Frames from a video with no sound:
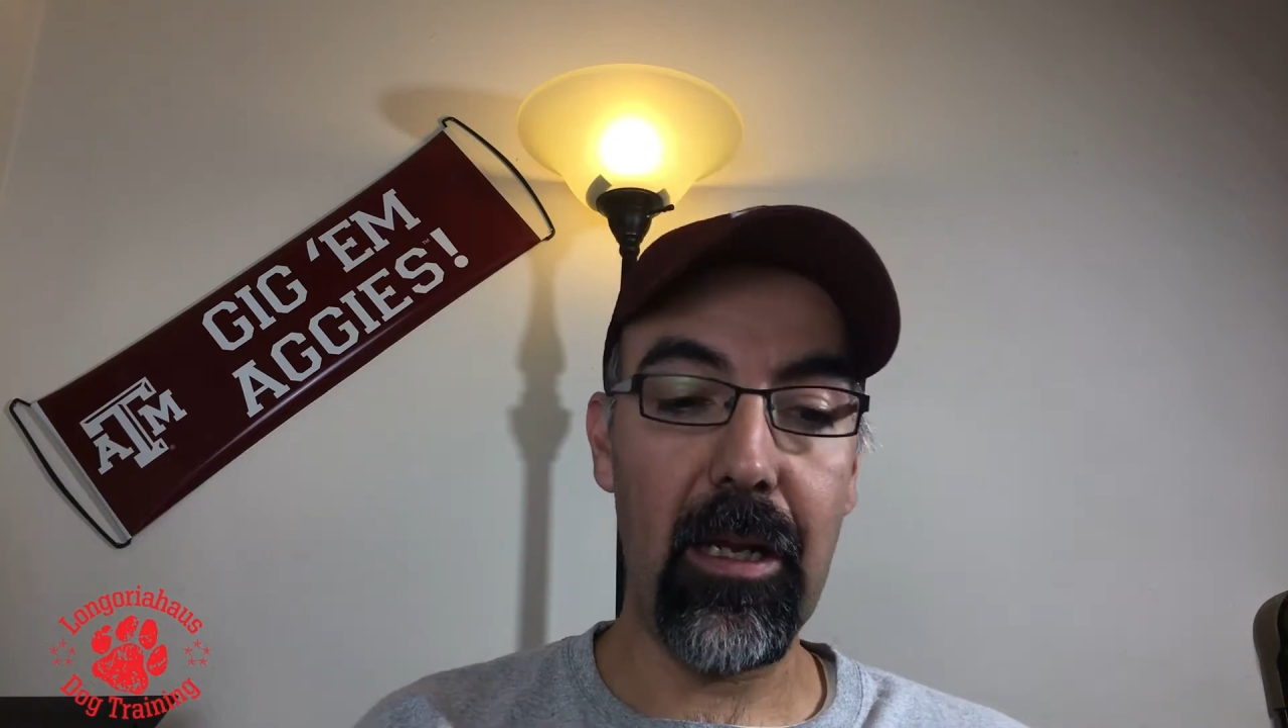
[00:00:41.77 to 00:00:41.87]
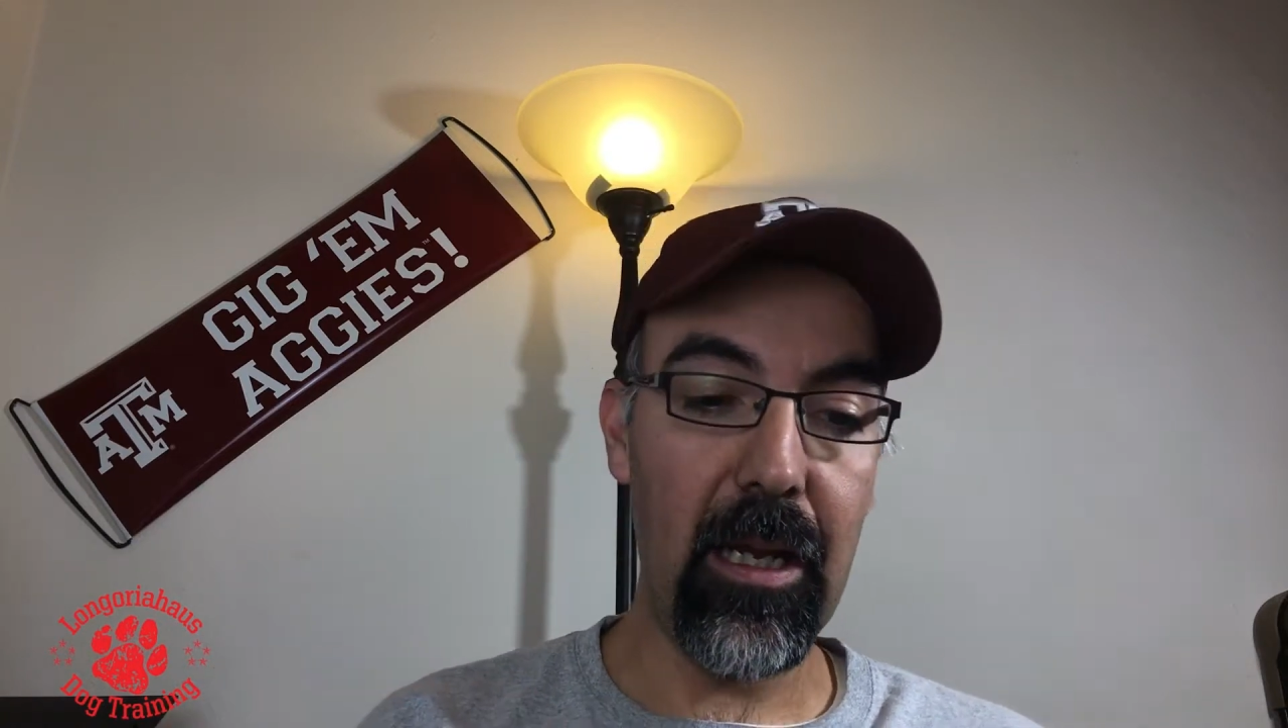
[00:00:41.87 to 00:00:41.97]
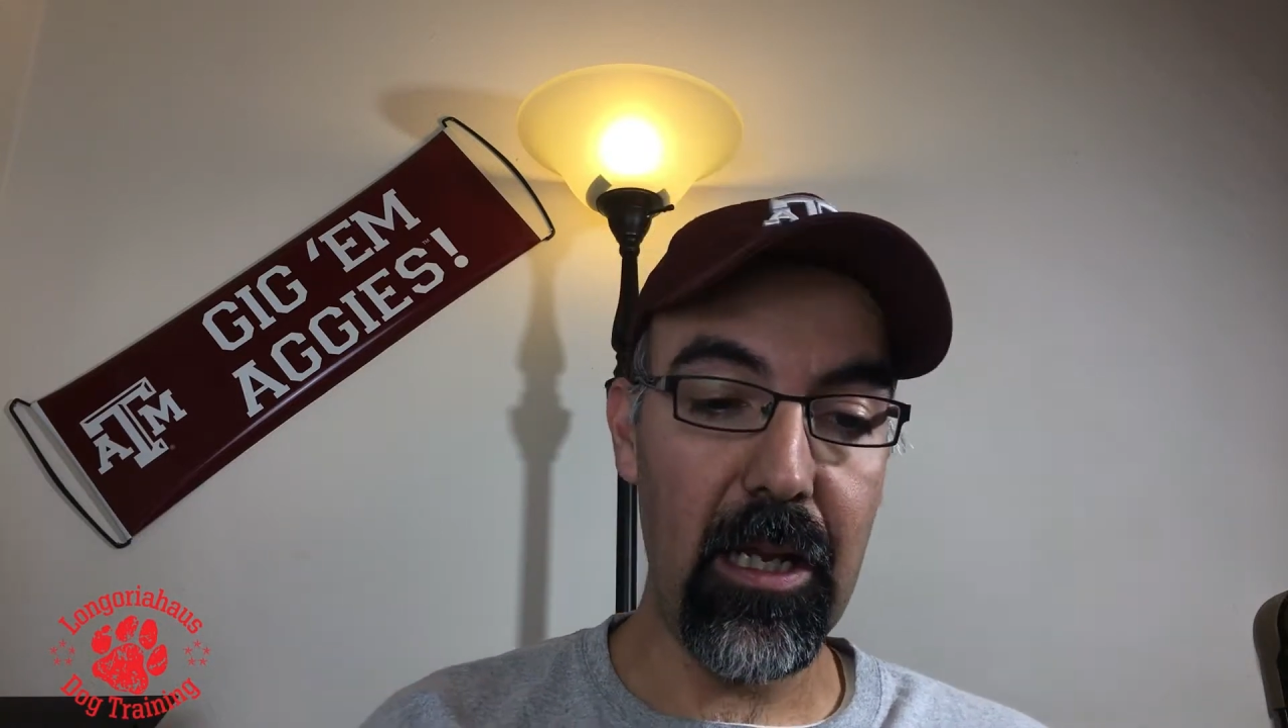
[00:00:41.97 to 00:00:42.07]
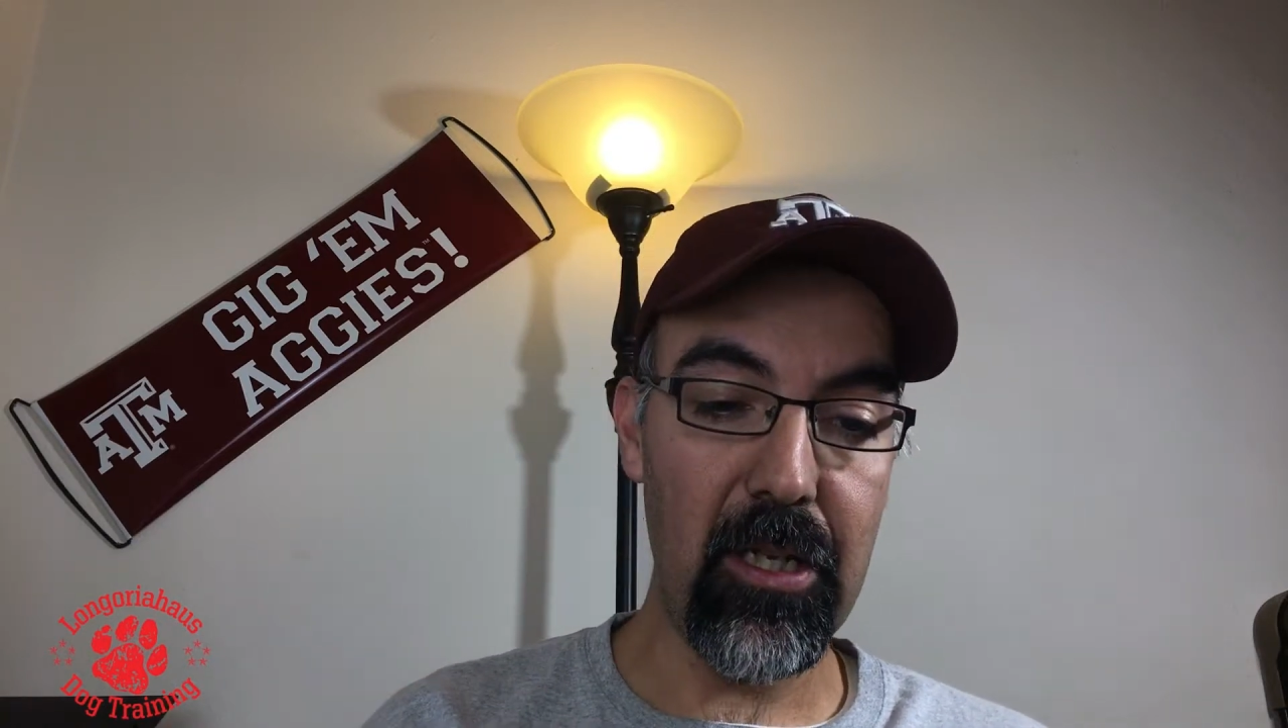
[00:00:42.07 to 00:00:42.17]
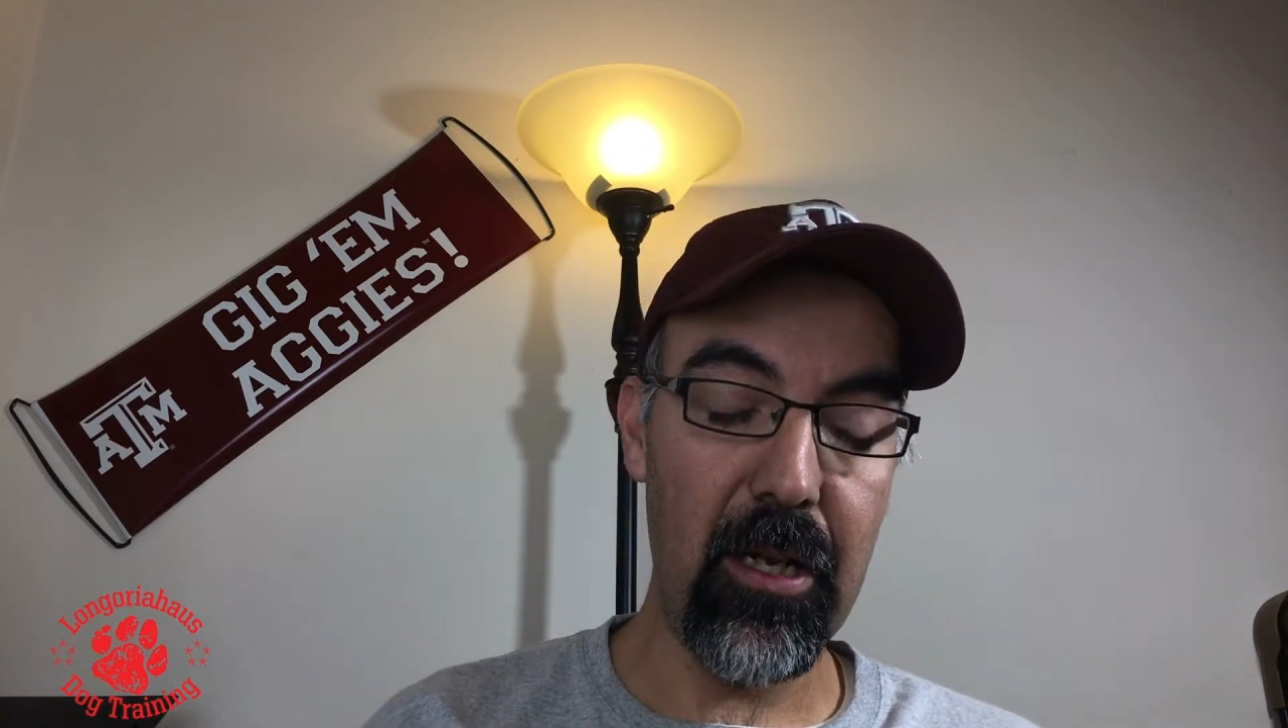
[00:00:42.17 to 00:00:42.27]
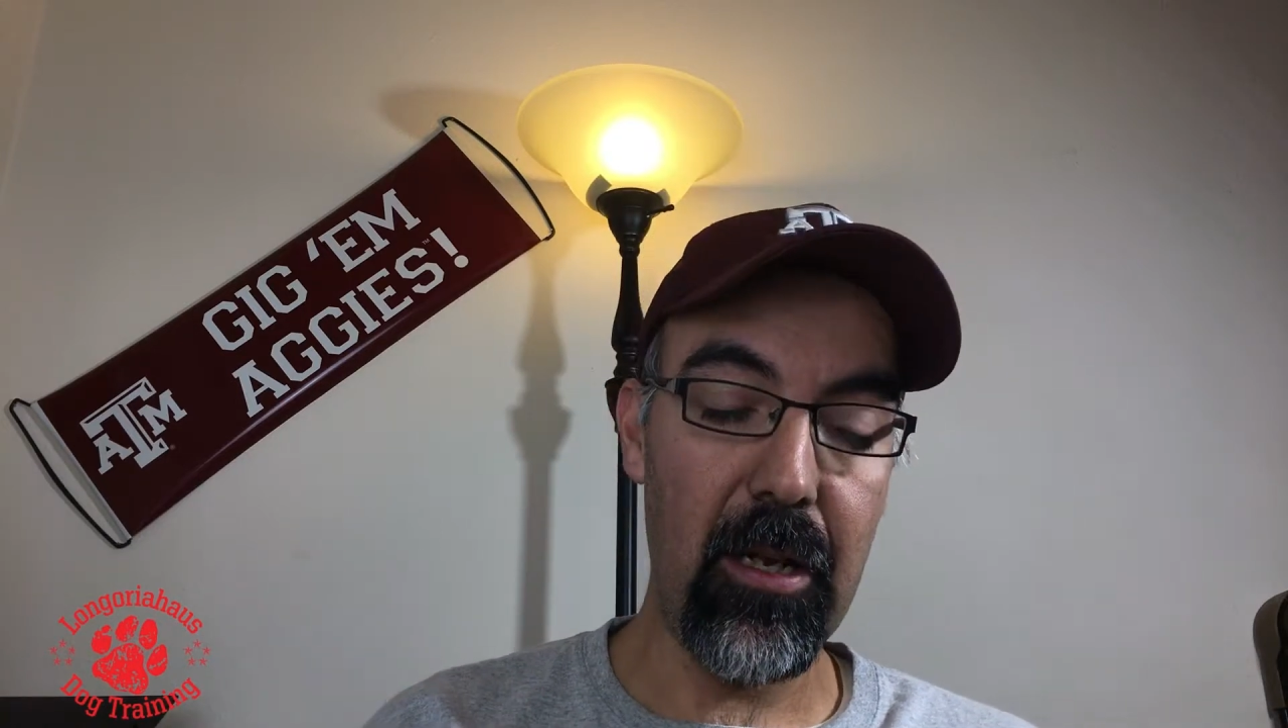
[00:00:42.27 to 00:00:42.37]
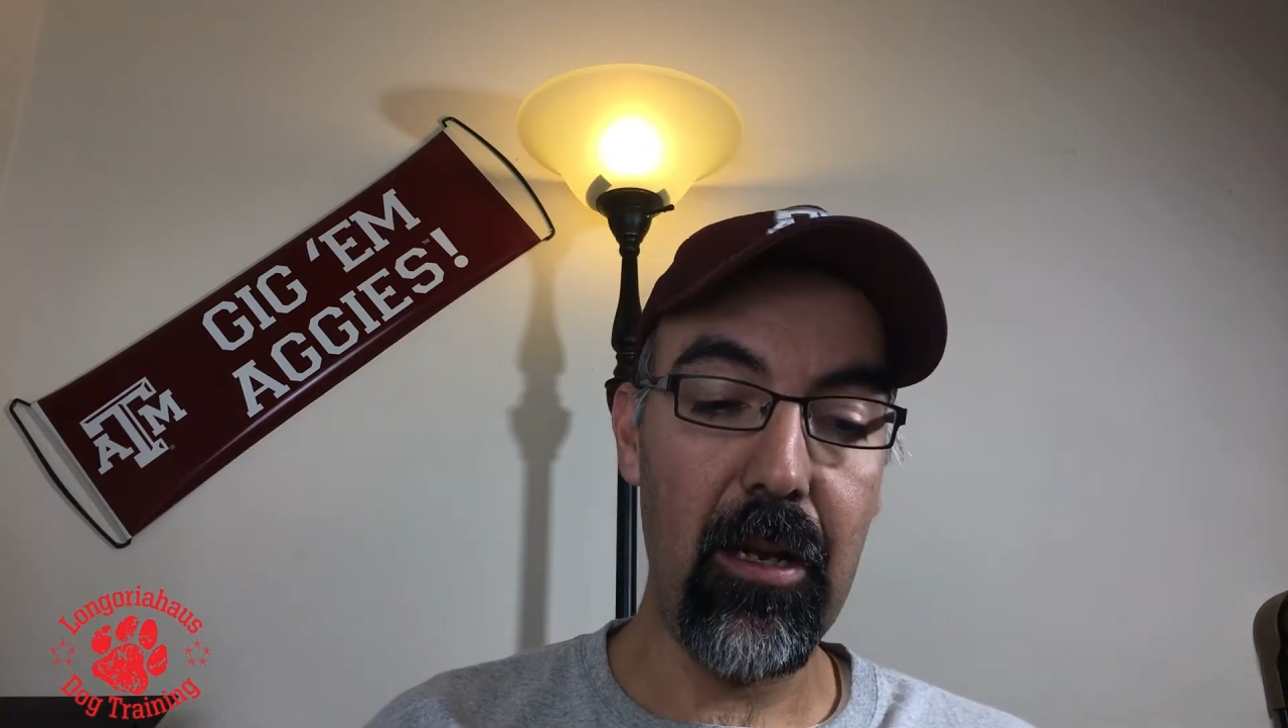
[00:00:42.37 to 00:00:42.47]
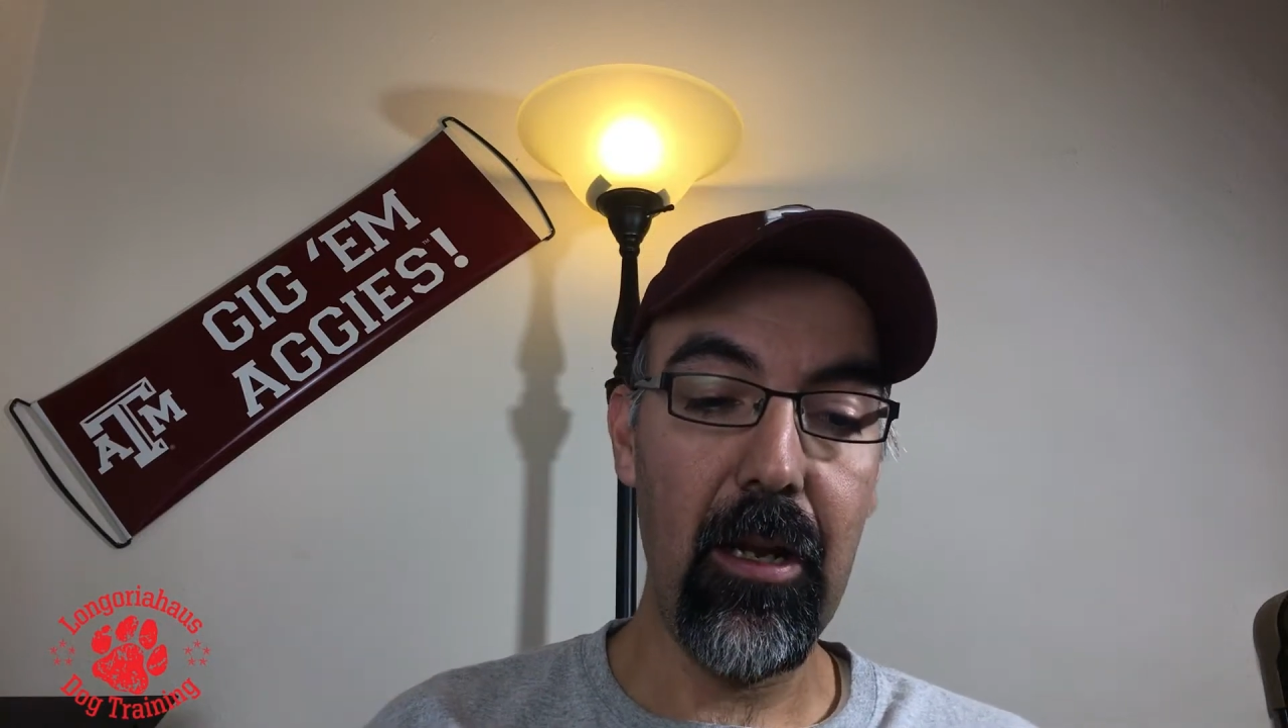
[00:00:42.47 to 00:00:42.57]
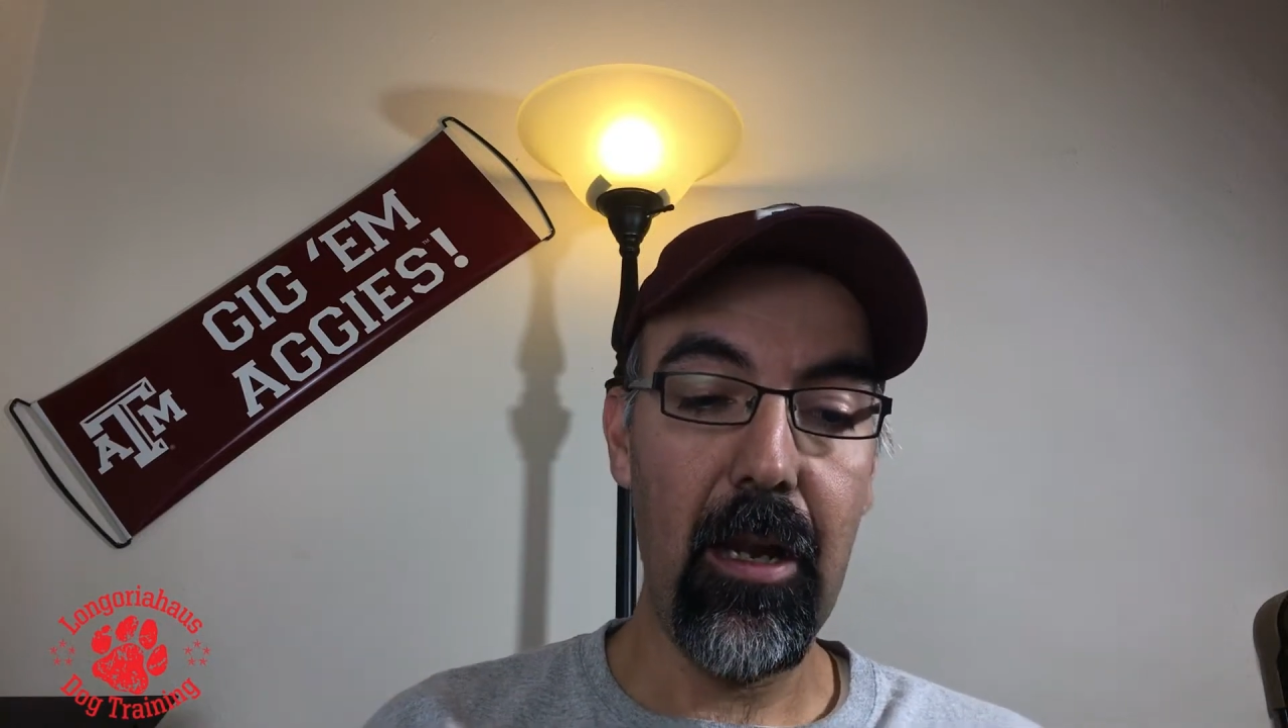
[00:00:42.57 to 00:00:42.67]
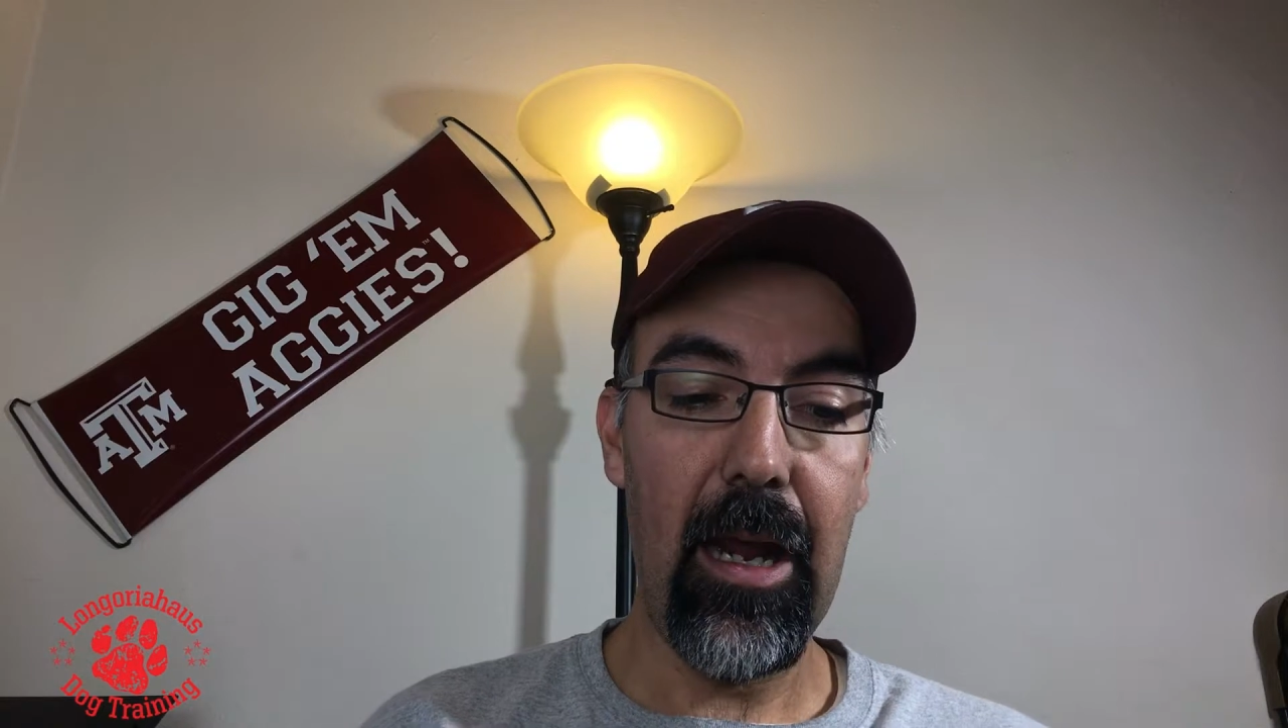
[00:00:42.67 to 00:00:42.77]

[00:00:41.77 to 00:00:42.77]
kitchen?